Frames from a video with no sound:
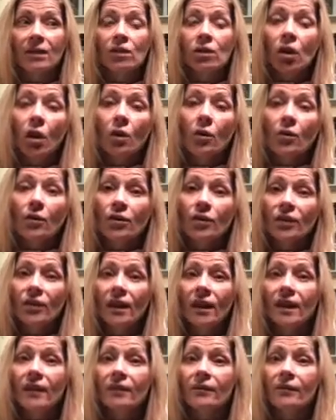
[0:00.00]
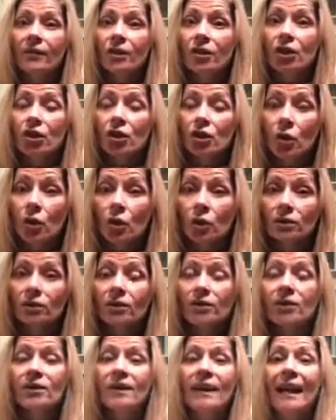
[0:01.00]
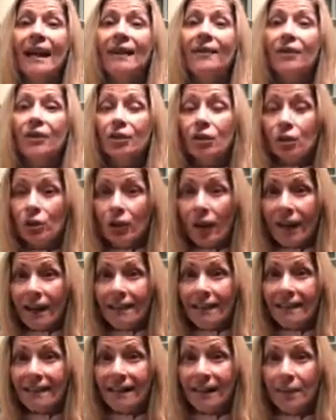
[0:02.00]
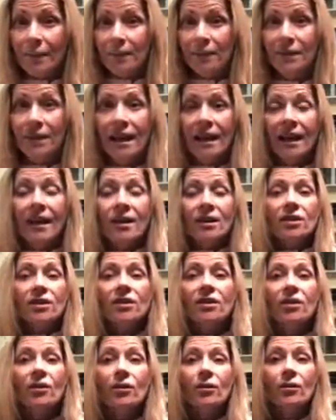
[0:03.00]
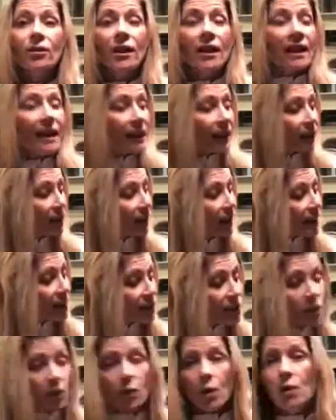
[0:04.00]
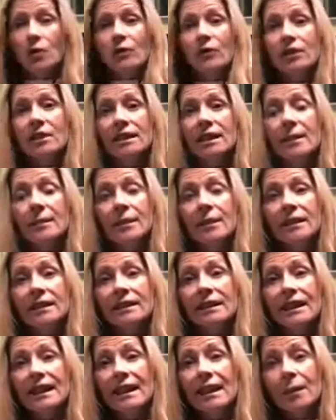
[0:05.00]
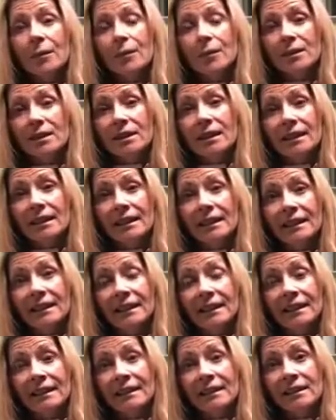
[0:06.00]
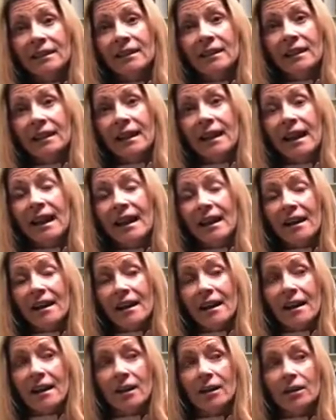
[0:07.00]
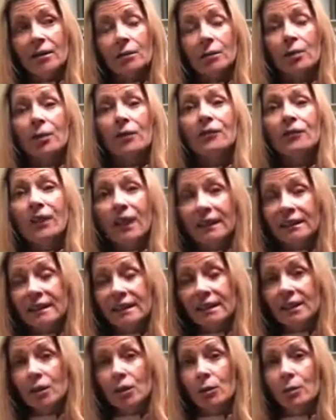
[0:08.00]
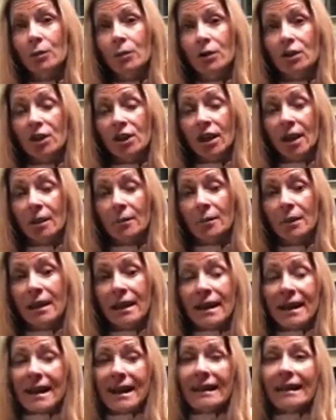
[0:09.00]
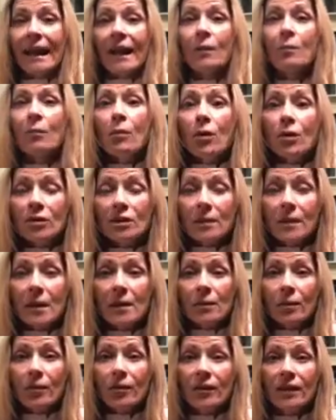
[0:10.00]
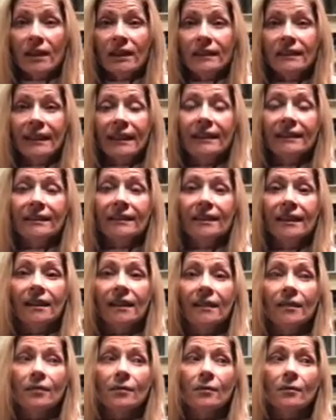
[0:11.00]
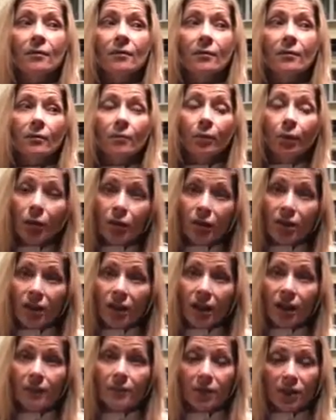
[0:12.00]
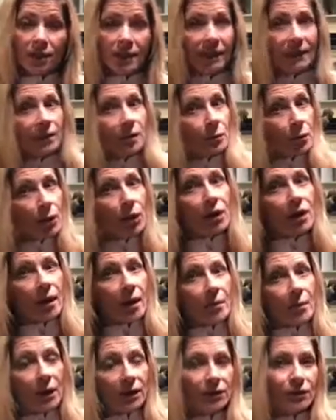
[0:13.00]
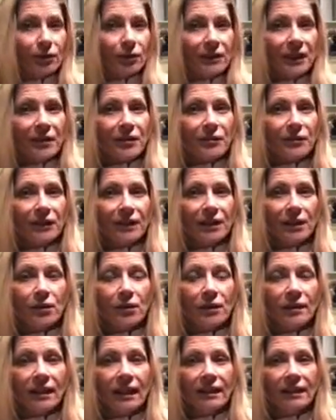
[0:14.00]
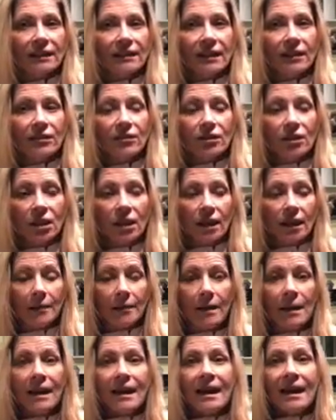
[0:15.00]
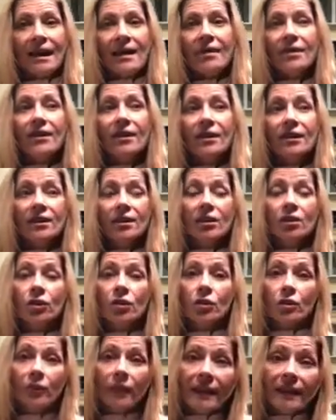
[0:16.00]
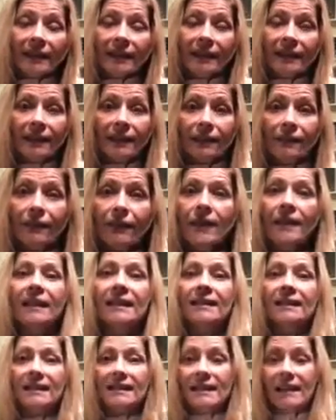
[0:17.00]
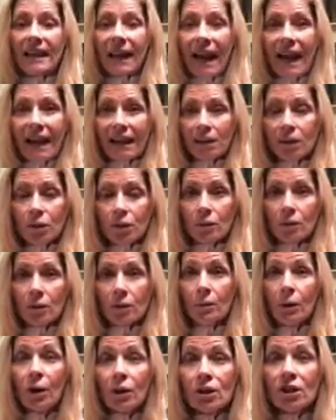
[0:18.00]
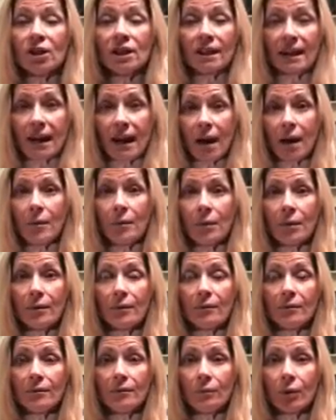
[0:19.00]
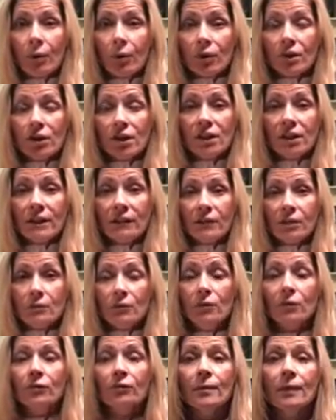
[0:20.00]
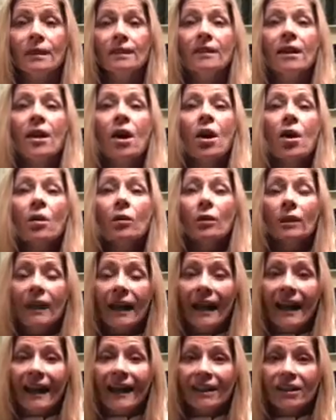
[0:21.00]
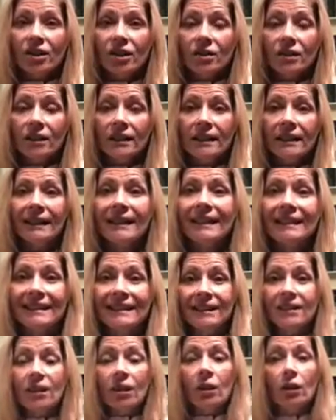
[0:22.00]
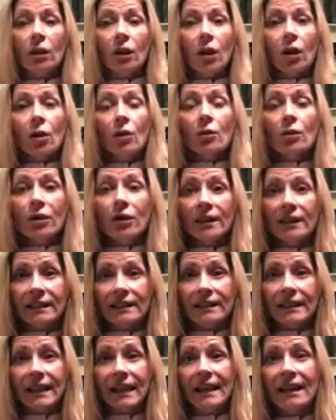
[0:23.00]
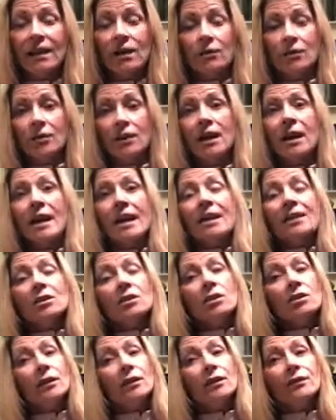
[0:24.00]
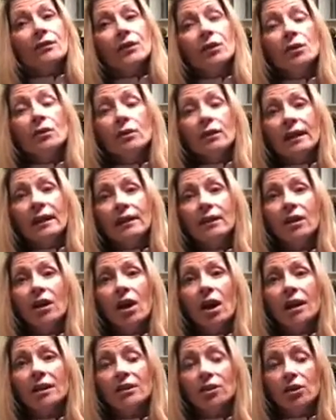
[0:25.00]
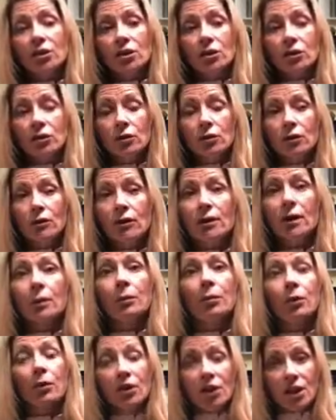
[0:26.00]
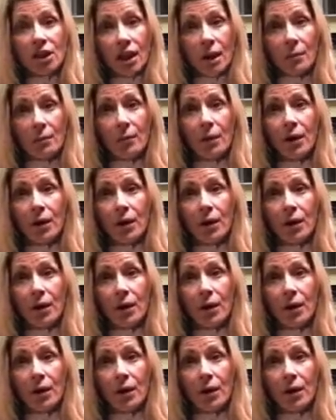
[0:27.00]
toner of the shoulders and the triceps. So let's go over some of the tips in perfecting your push-up. Now, most people think that the push-up, just like the pull-up, I'll do another video on that another time, the strengthening phase is the actual pushing up portion of the movement, when actually it's the lowering down. So if you cannot do the push-up